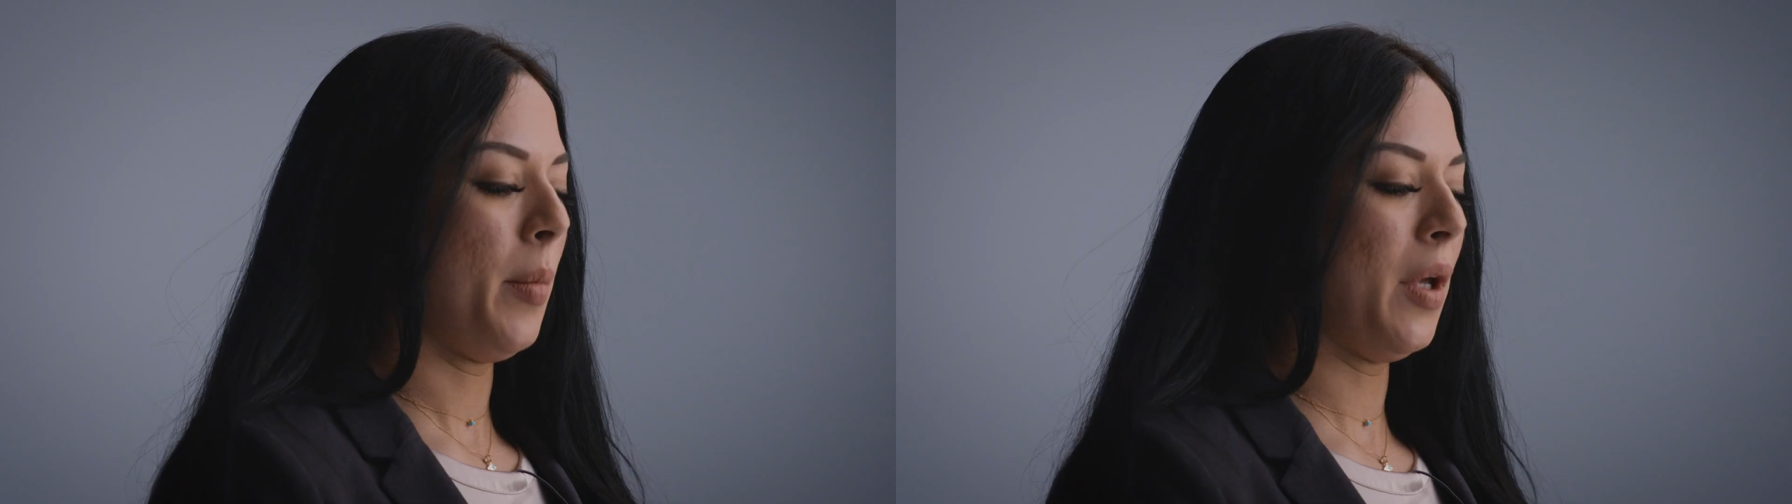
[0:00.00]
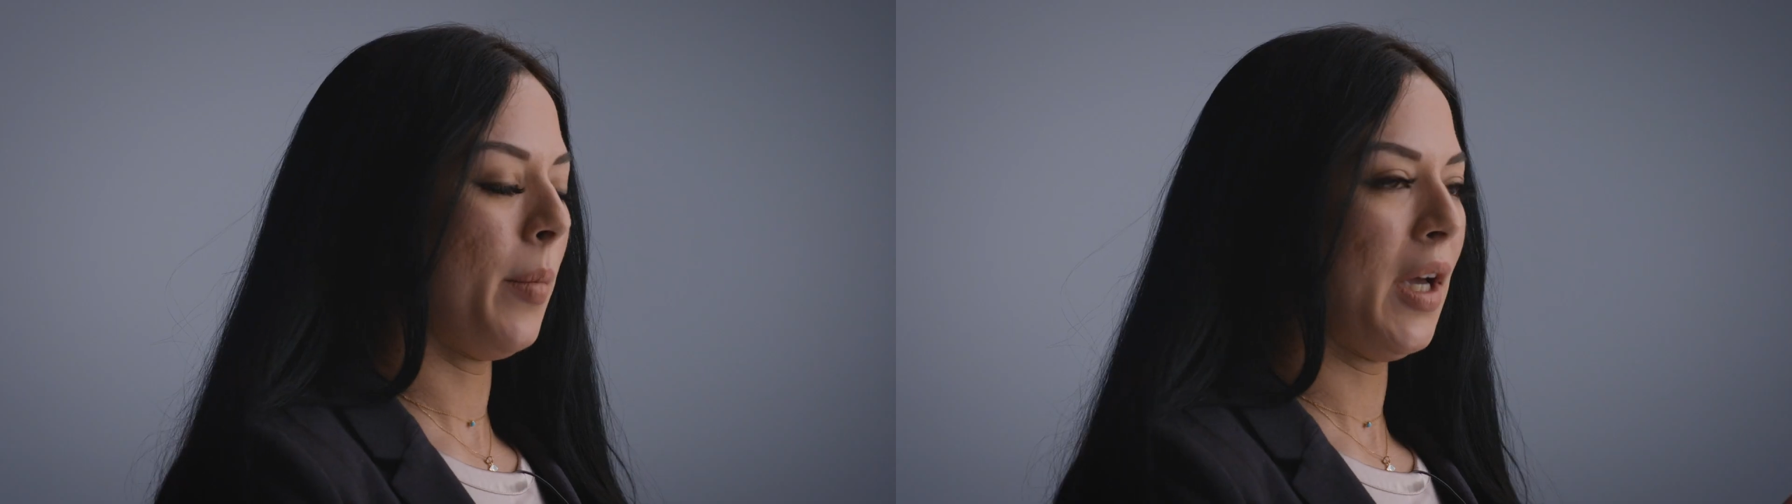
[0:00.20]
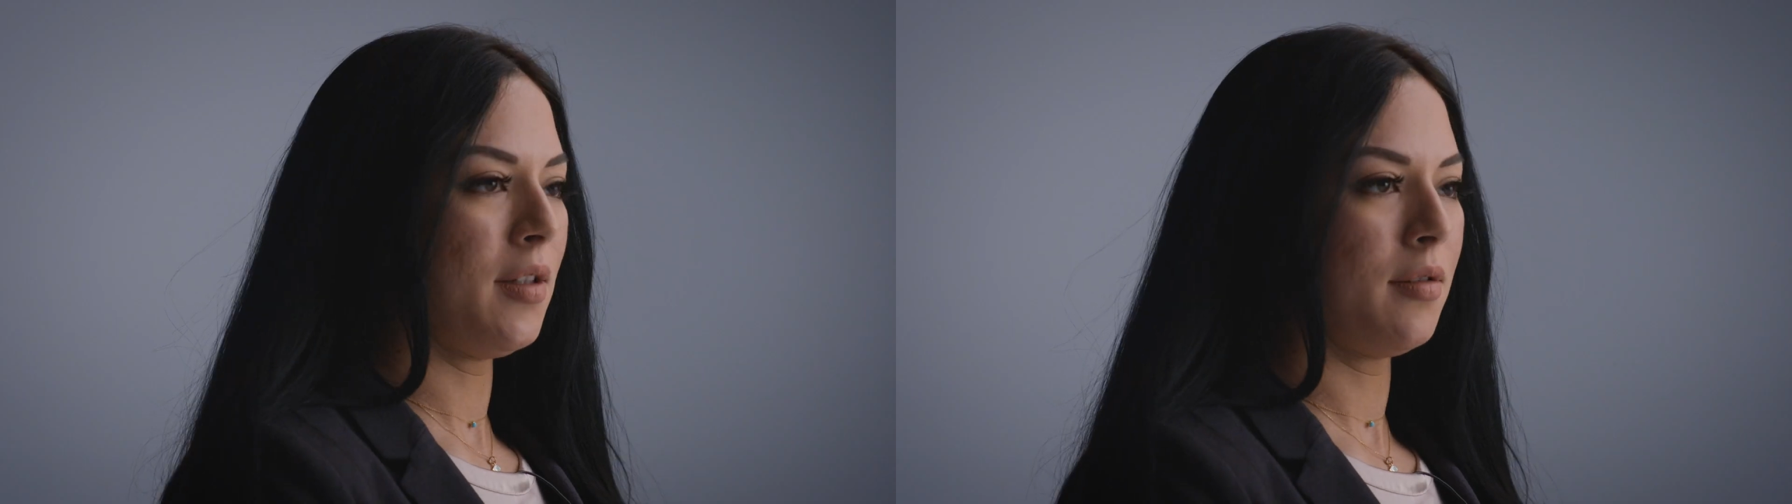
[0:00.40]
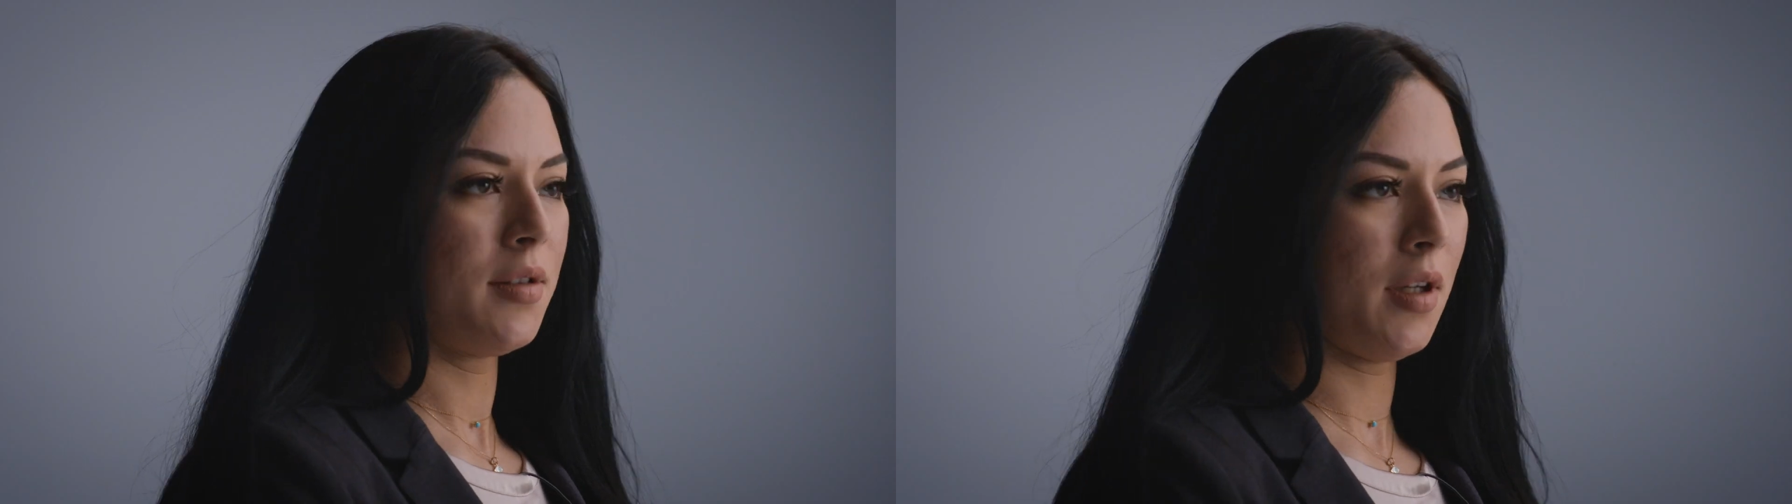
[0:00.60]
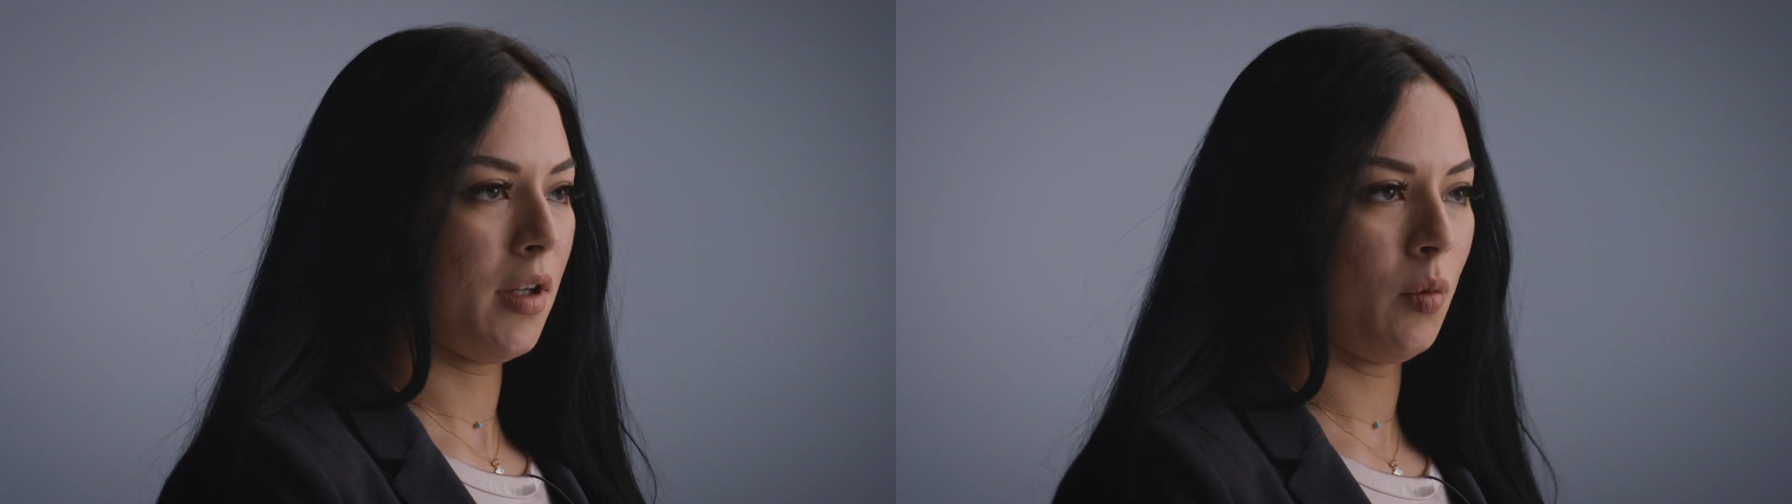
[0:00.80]
My
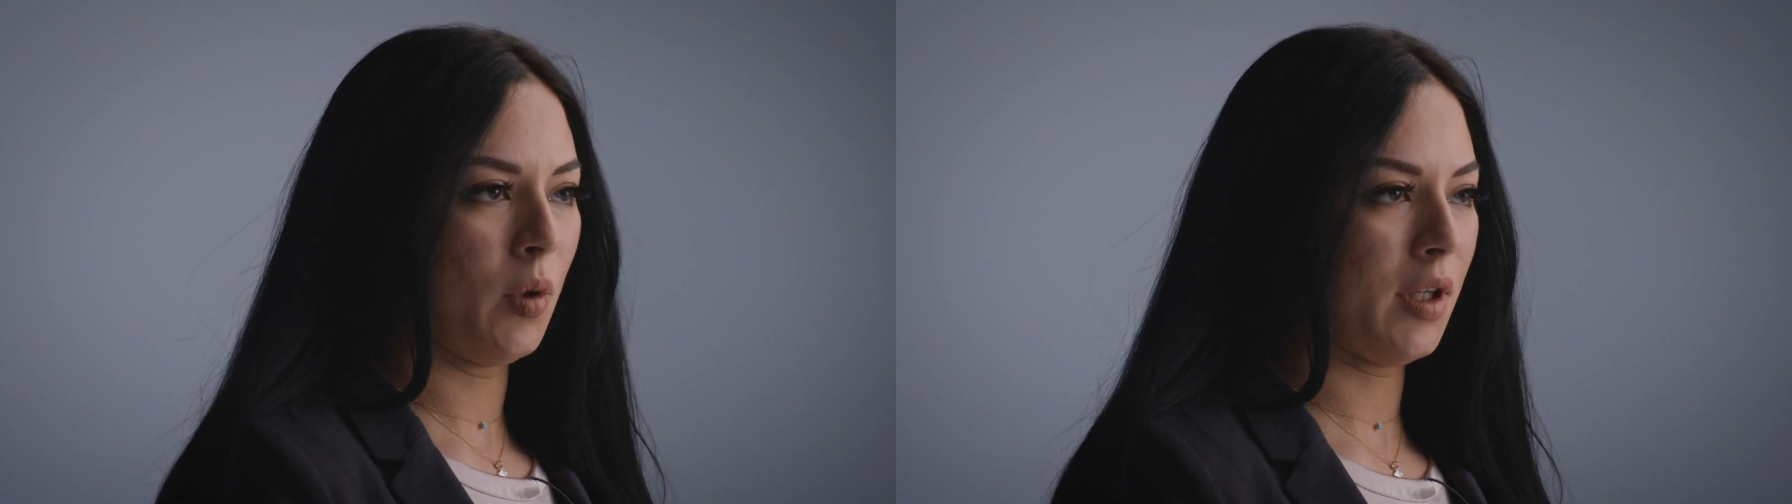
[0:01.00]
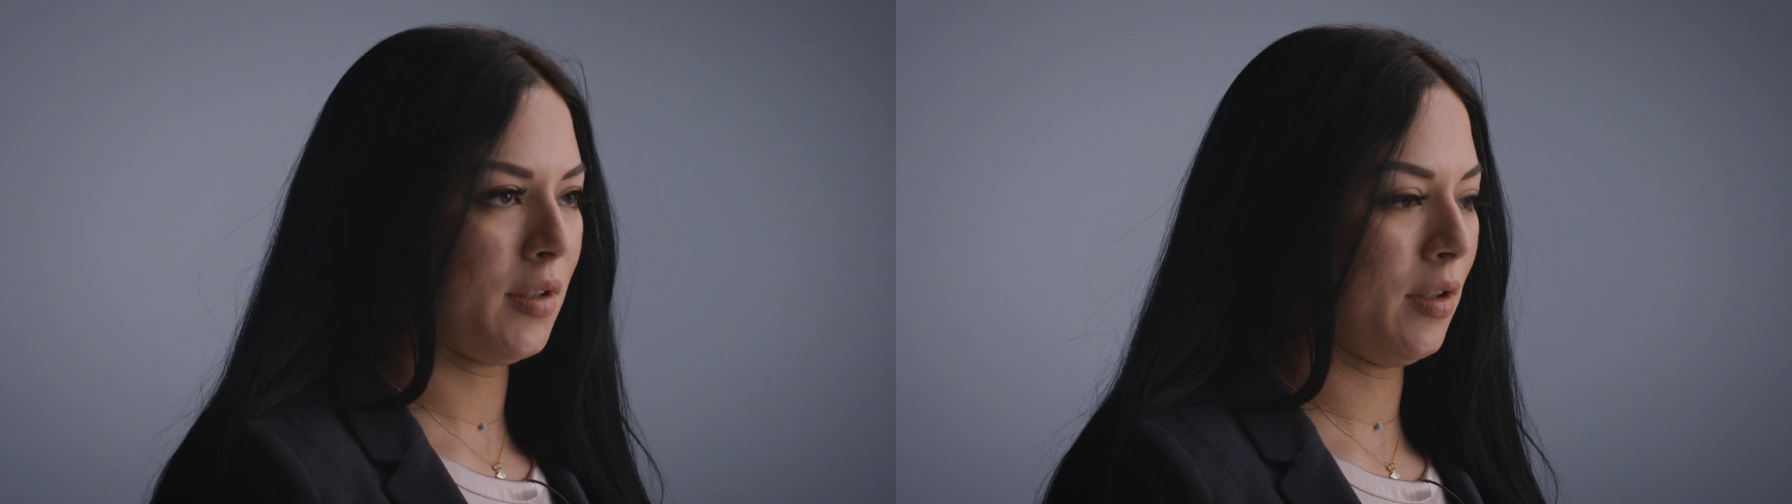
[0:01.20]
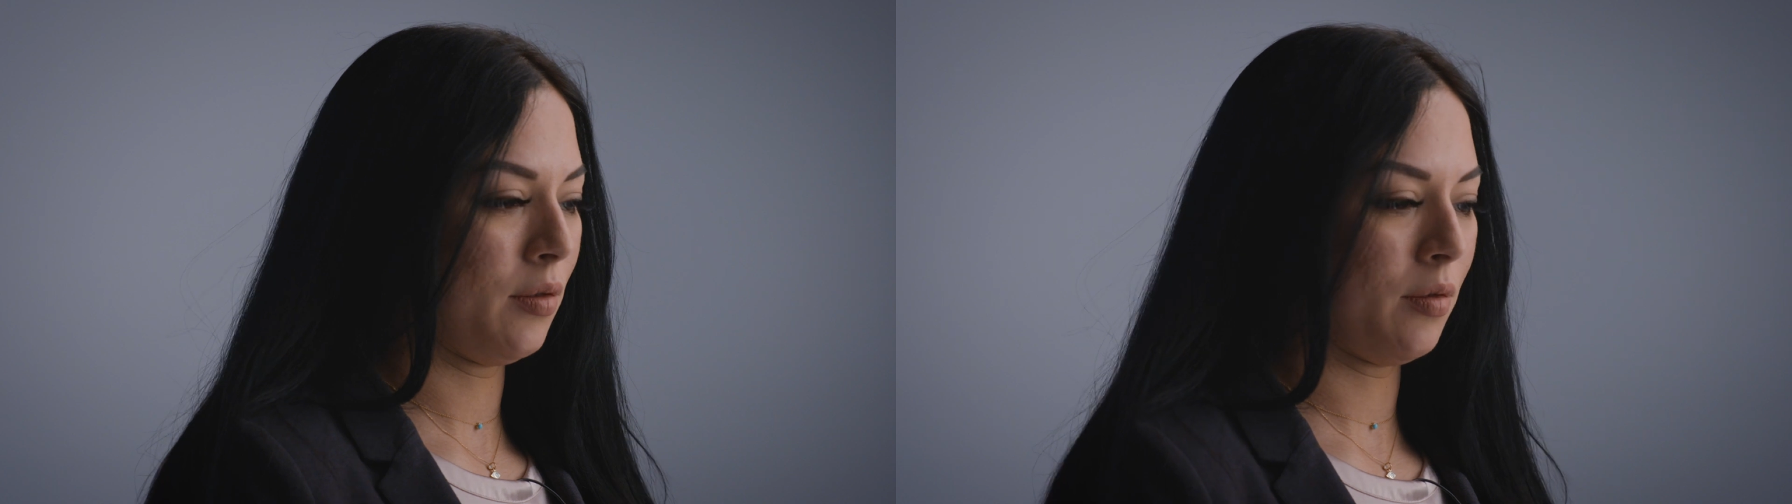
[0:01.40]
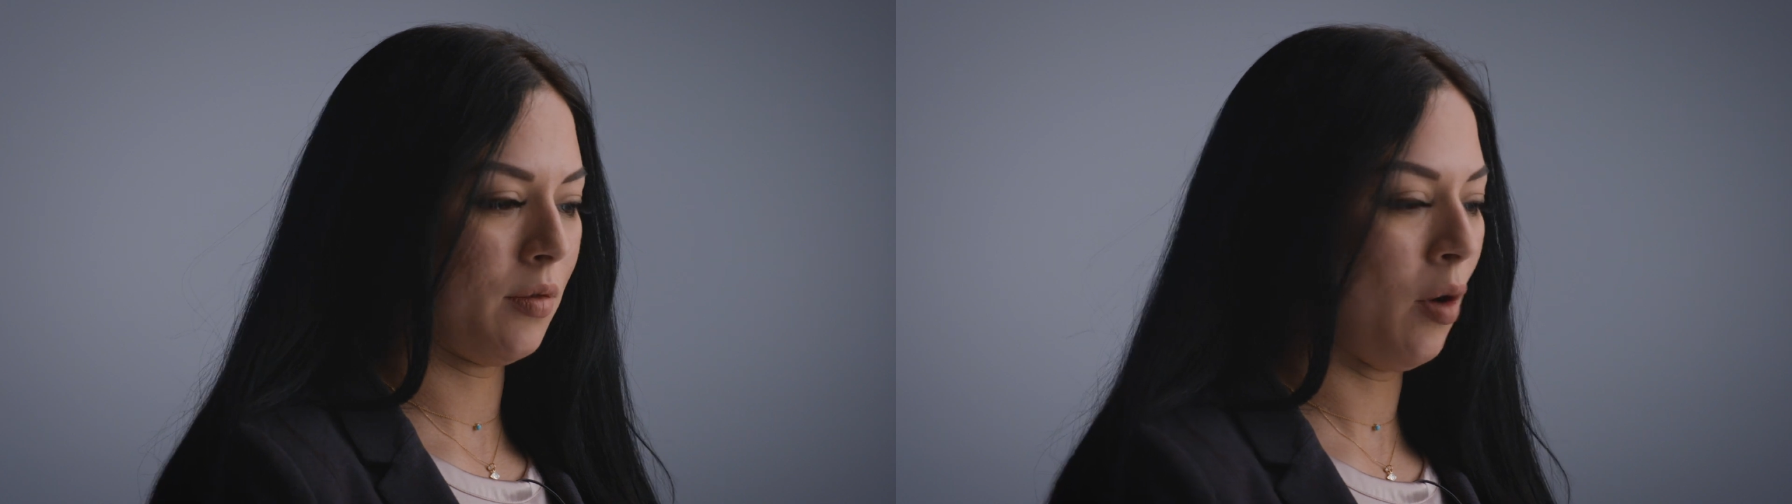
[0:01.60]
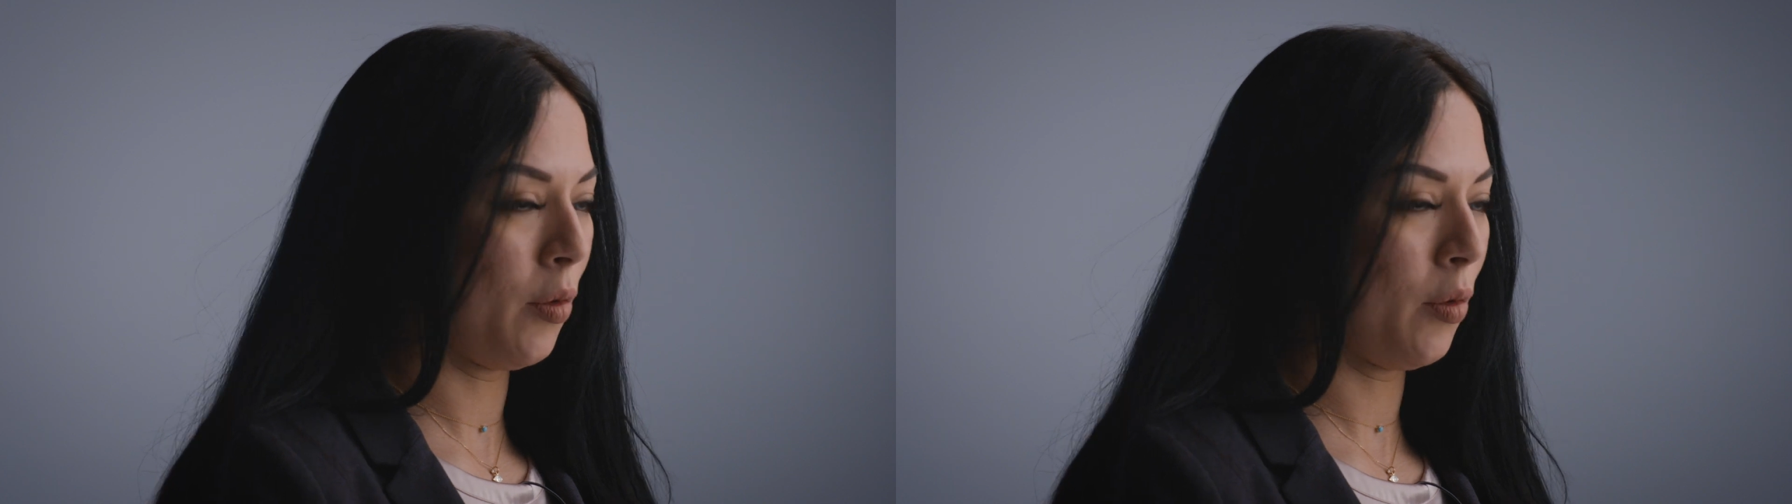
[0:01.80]
mindset was in